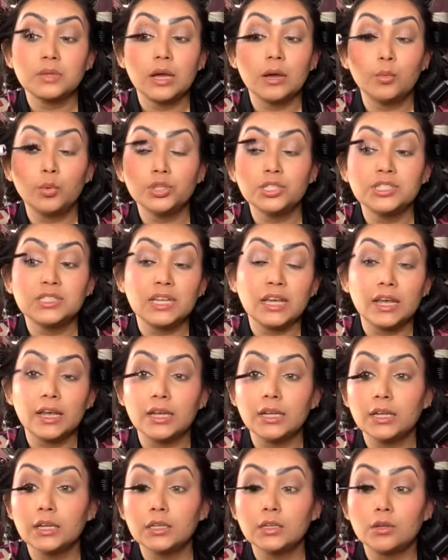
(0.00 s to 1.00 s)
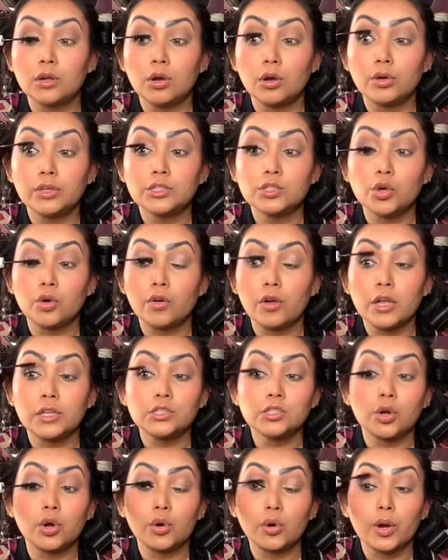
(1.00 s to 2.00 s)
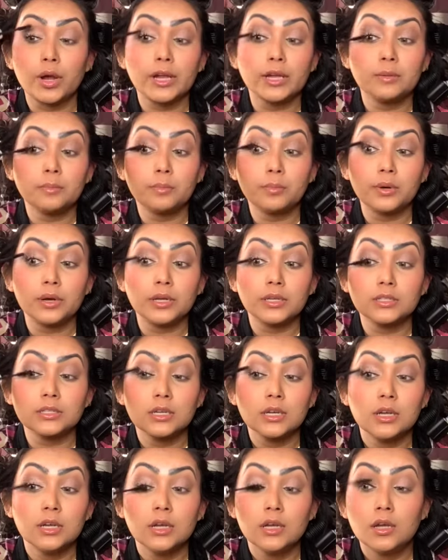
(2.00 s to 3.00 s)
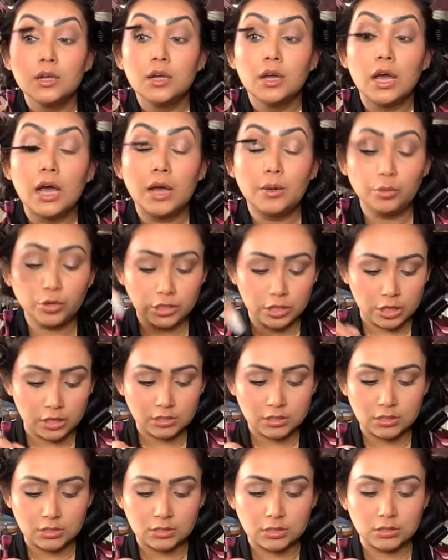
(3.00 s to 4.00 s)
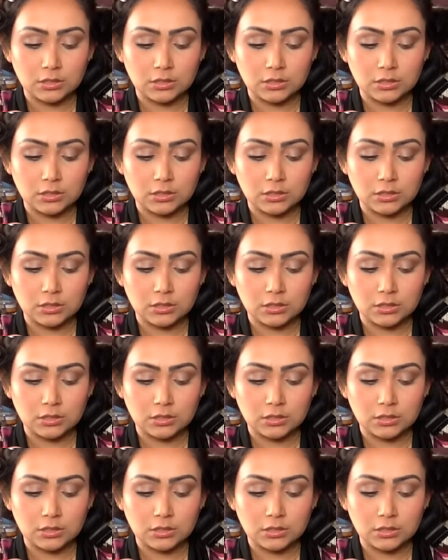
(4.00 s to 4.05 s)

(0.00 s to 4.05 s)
I would say it's all right, but I would not,